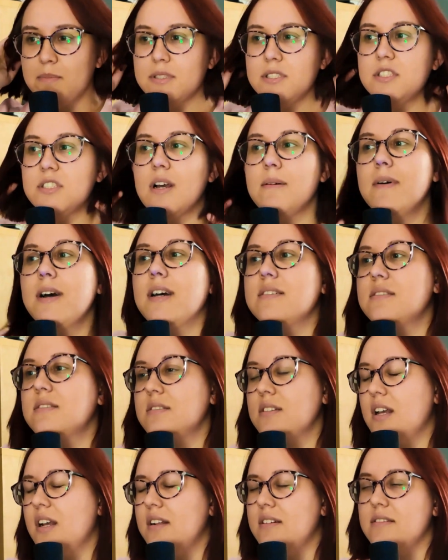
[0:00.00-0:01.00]
my pajamas
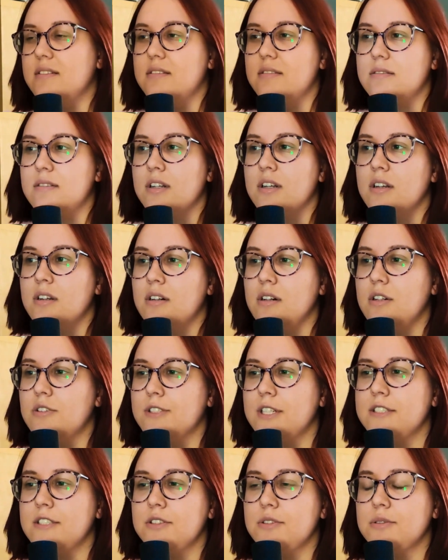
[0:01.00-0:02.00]
and
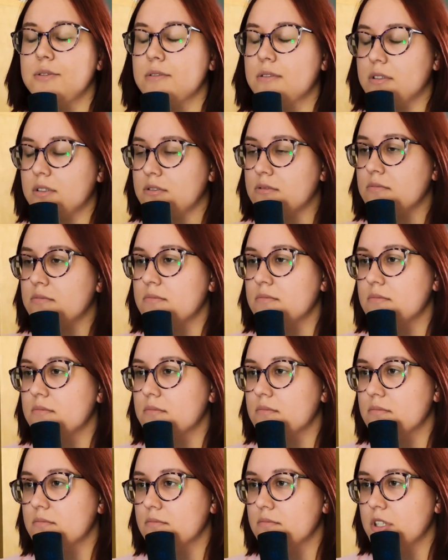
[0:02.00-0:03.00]
already took
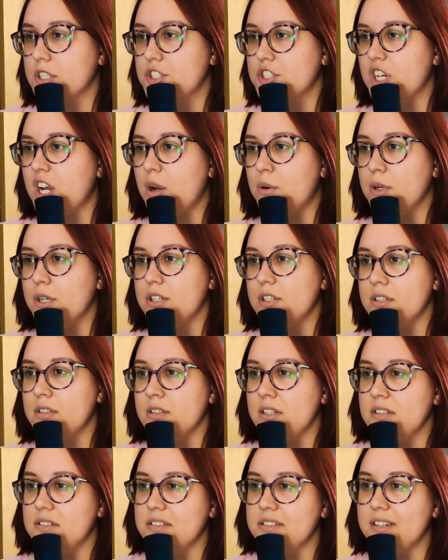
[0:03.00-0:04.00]
my shower
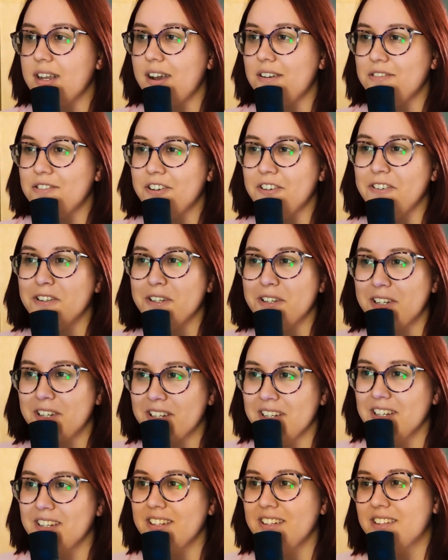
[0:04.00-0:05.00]
and stuff.
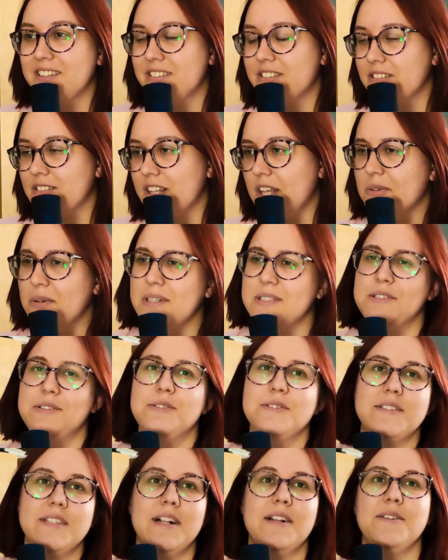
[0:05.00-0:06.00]
I
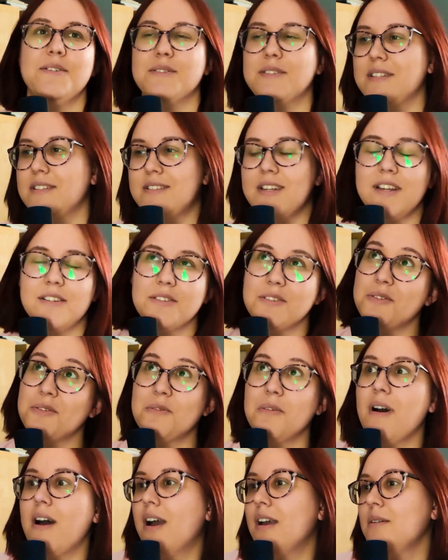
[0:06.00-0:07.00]
wanted to tell you this, I don't
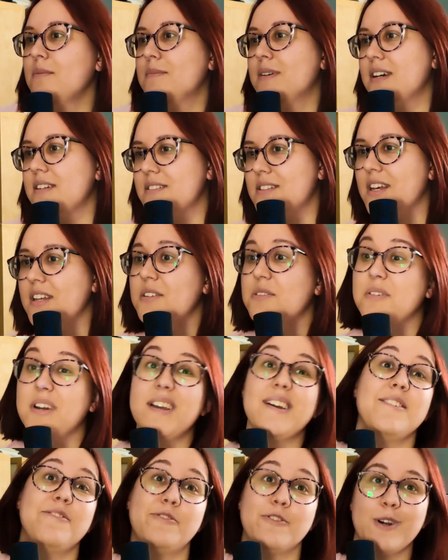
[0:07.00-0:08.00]
know why, but
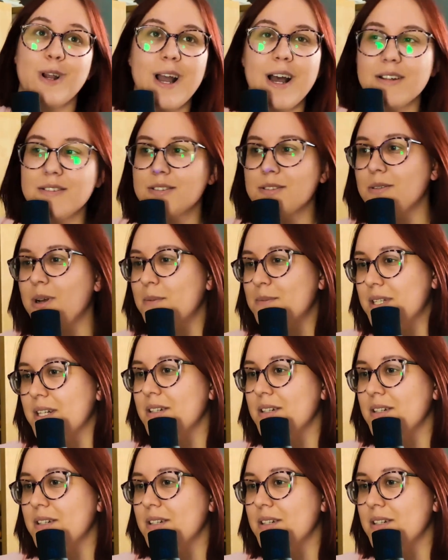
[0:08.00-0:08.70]
anyway I forgot, so